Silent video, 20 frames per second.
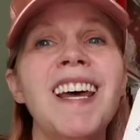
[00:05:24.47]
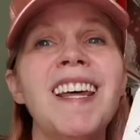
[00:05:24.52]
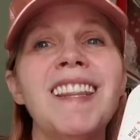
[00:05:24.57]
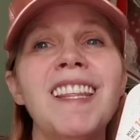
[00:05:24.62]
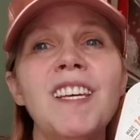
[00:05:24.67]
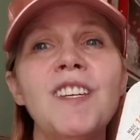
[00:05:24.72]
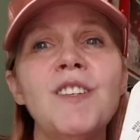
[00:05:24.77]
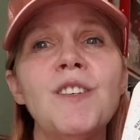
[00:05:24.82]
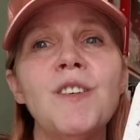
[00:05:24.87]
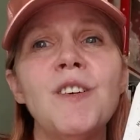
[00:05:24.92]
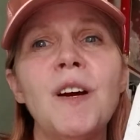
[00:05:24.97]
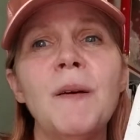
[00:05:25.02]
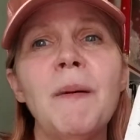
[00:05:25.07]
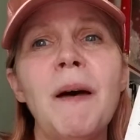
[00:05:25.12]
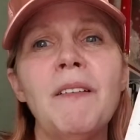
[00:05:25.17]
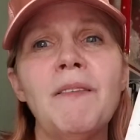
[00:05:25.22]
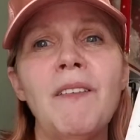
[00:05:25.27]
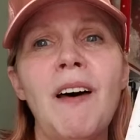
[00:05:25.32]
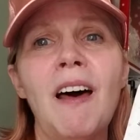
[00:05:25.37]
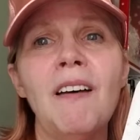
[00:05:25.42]
These are
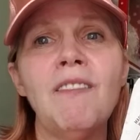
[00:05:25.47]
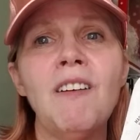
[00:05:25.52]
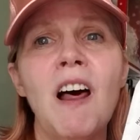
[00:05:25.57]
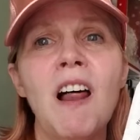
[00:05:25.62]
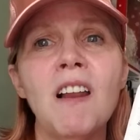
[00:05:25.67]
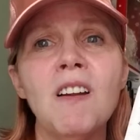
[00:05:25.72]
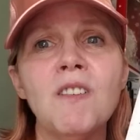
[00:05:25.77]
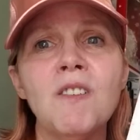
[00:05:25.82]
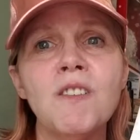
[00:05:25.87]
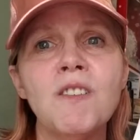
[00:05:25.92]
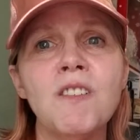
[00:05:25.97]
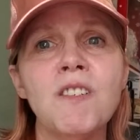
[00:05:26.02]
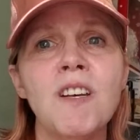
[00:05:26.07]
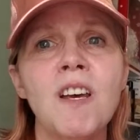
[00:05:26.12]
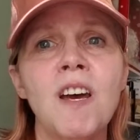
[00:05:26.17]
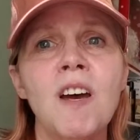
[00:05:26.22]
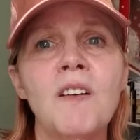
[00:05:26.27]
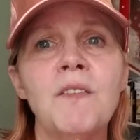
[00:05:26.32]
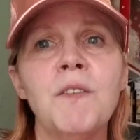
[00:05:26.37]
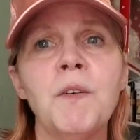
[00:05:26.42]
about $5
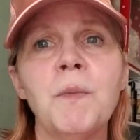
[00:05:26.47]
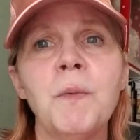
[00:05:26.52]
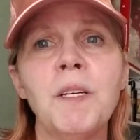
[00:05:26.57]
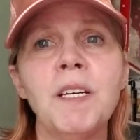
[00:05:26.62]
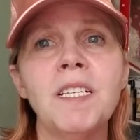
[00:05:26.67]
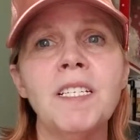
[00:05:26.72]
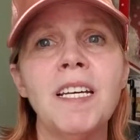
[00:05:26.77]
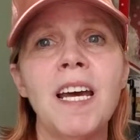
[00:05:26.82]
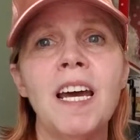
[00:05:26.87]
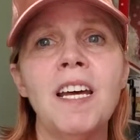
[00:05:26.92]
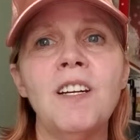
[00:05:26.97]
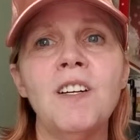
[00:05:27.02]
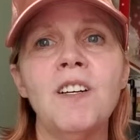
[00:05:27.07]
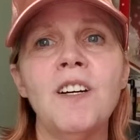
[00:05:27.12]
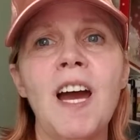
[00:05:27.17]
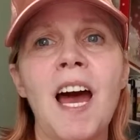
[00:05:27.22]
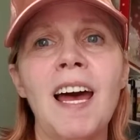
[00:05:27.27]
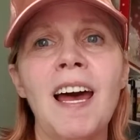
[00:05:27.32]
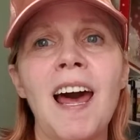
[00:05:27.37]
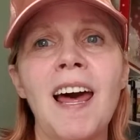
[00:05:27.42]
for one
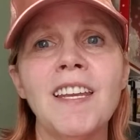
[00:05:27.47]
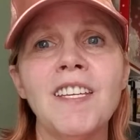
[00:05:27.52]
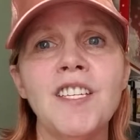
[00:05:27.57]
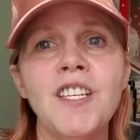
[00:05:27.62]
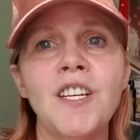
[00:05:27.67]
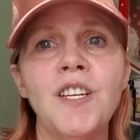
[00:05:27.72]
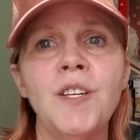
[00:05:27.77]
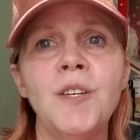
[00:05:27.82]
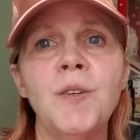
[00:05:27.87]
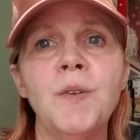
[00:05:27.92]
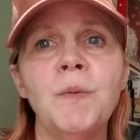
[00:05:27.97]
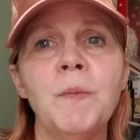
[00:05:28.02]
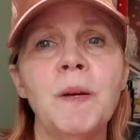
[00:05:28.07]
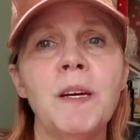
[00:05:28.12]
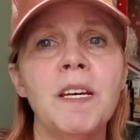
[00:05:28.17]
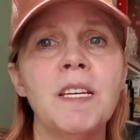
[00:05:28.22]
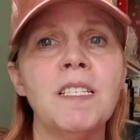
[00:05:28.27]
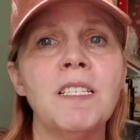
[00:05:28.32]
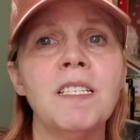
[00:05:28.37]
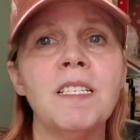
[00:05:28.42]
container. I got 2
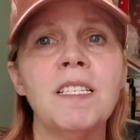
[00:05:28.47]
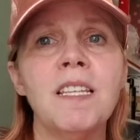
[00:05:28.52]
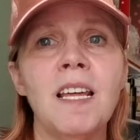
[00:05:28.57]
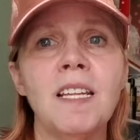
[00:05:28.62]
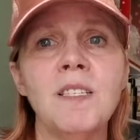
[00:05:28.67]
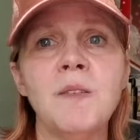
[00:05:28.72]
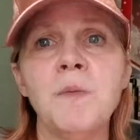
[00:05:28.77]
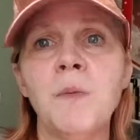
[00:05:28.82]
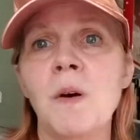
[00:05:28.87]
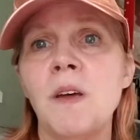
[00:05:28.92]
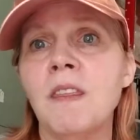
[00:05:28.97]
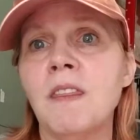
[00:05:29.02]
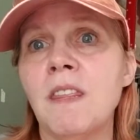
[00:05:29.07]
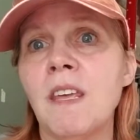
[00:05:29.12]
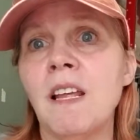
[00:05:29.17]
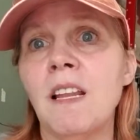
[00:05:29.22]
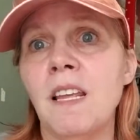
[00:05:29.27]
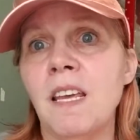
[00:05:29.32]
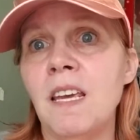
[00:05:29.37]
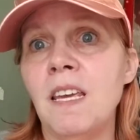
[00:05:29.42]
because that's what
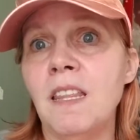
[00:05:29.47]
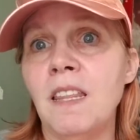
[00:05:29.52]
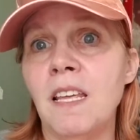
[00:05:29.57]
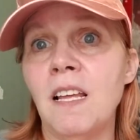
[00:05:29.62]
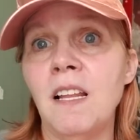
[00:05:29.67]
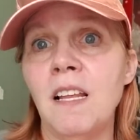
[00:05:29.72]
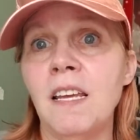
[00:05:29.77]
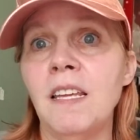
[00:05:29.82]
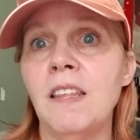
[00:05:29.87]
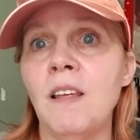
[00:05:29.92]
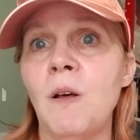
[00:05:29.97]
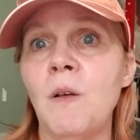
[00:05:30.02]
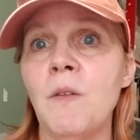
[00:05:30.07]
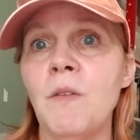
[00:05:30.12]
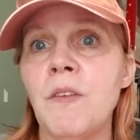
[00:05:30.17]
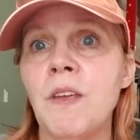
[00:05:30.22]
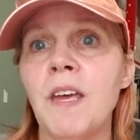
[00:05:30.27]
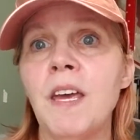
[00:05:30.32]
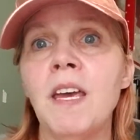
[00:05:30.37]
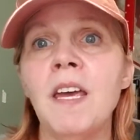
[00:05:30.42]
they'll eat. They'll eat the whole
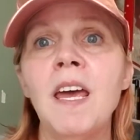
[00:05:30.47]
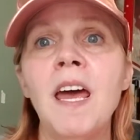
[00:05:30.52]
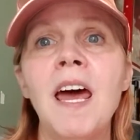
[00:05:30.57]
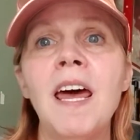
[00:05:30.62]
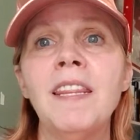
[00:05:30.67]
thing.